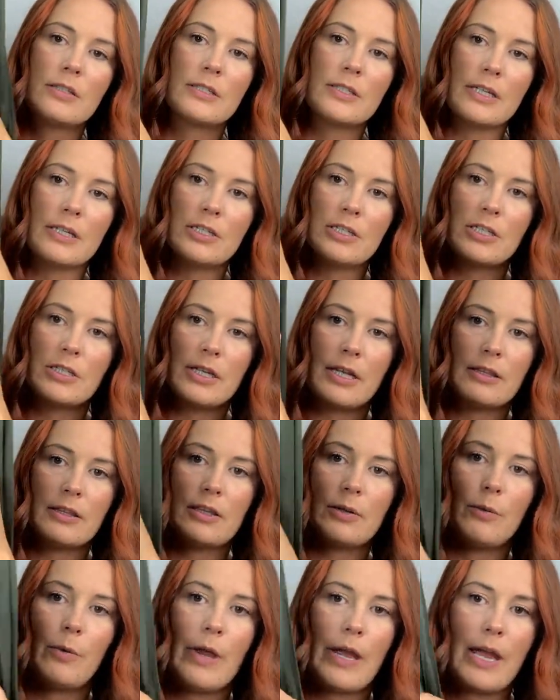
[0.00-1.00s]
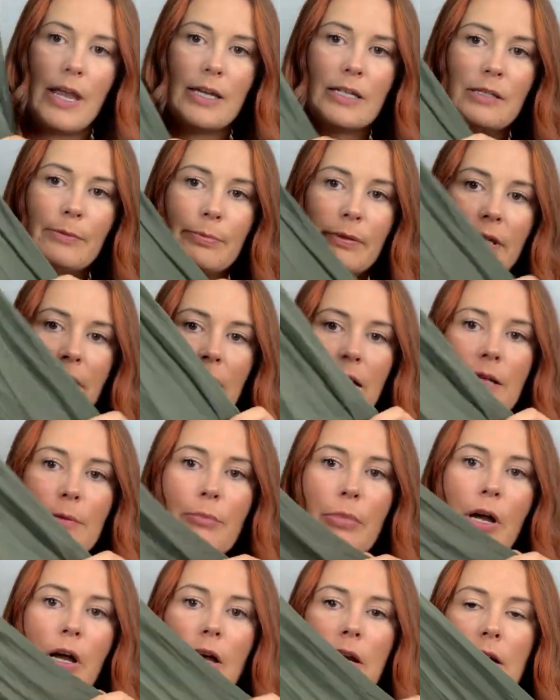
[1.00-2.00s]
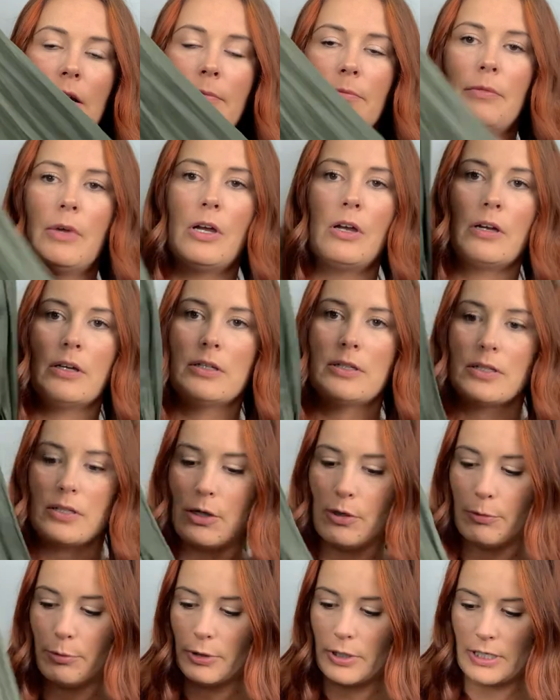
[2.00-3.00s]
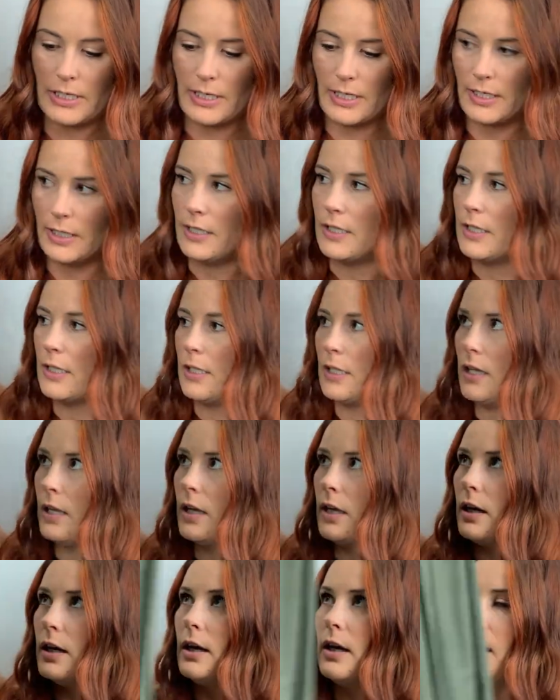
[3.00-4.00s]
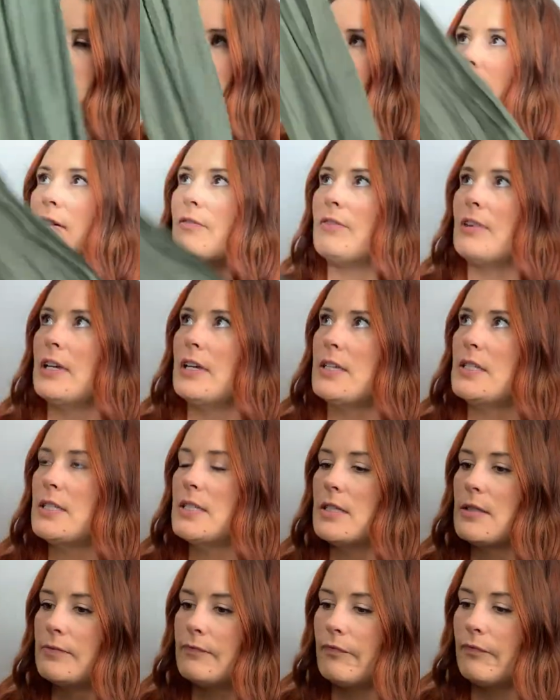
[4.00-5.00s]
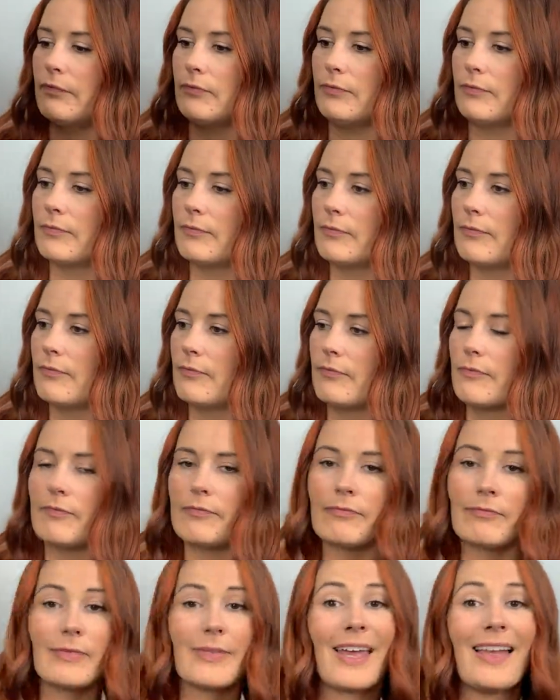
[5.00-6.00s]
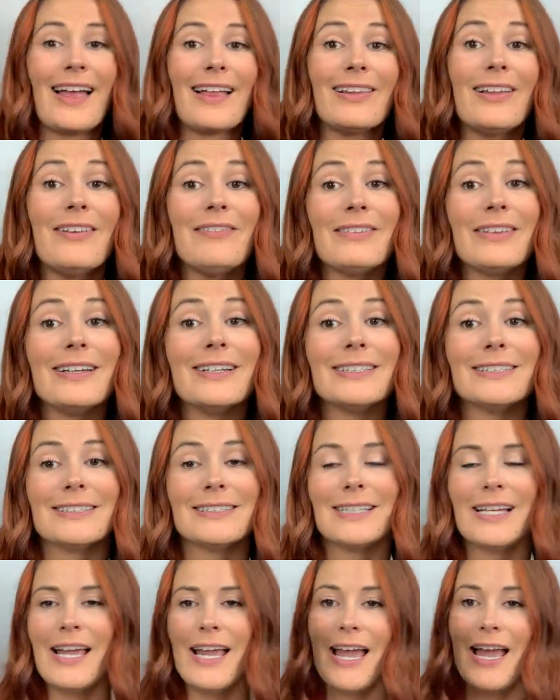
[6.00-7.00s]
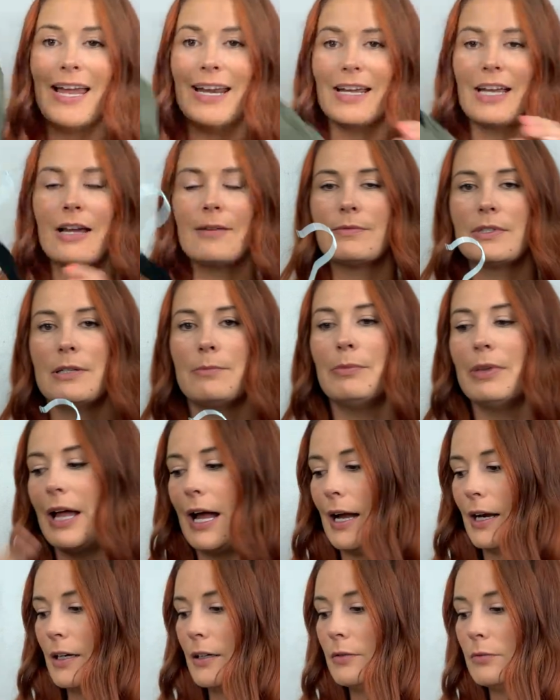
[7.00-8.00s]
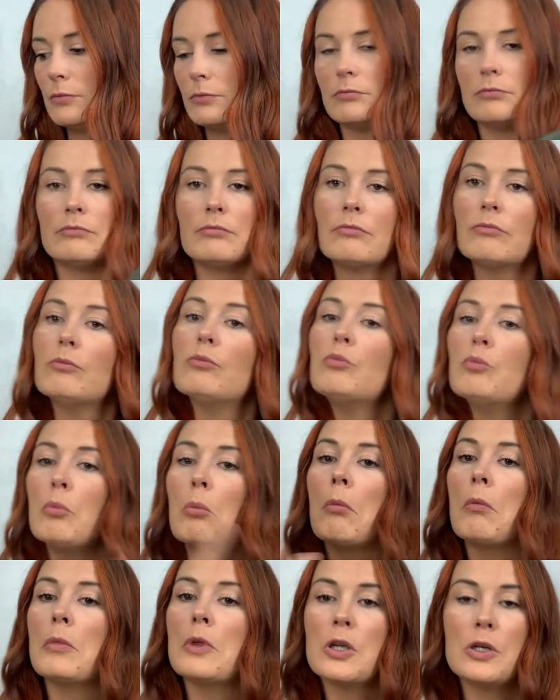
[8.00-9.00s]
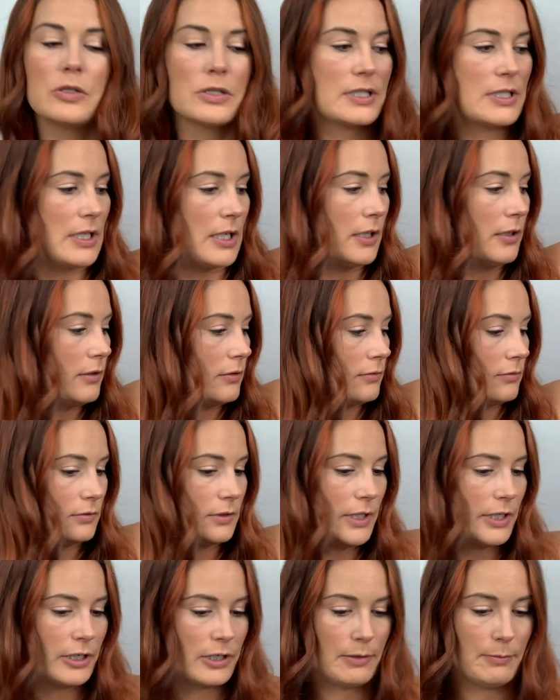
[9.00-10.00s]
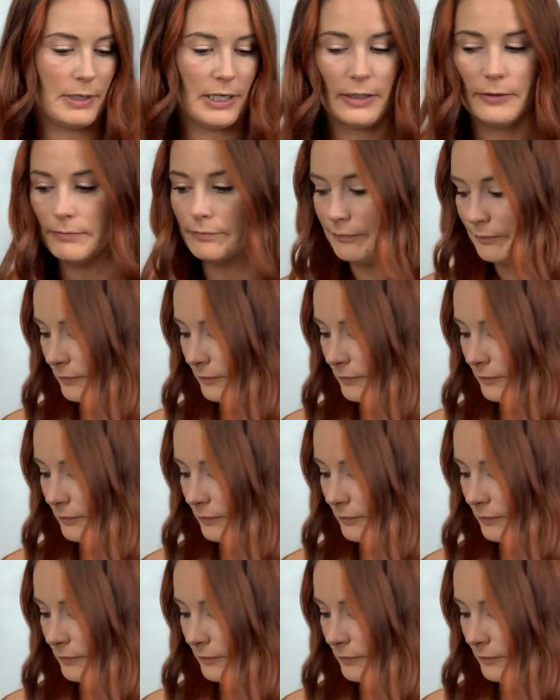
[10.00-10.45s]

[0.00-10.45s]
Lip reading: cinched at the waist, pleated bottom. Oh, so pretty. I love this. I love this. And it comes in black. You'll see here in a minute.